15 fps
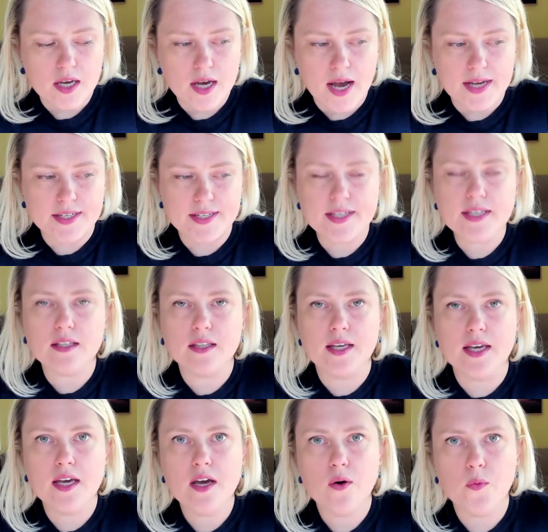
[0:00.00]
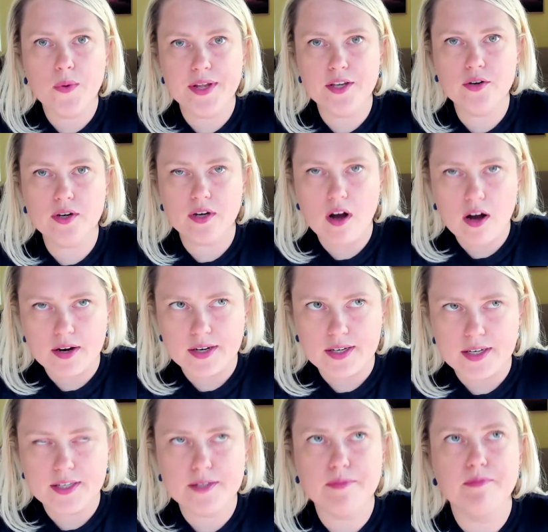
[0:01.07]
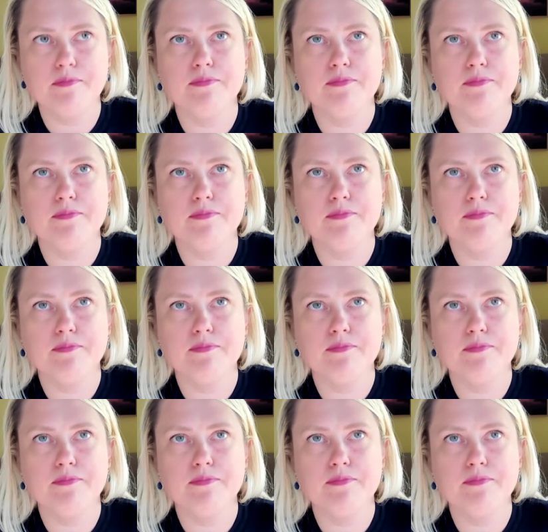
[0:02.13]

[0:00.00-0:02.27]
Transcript: Ideally, when you get audited,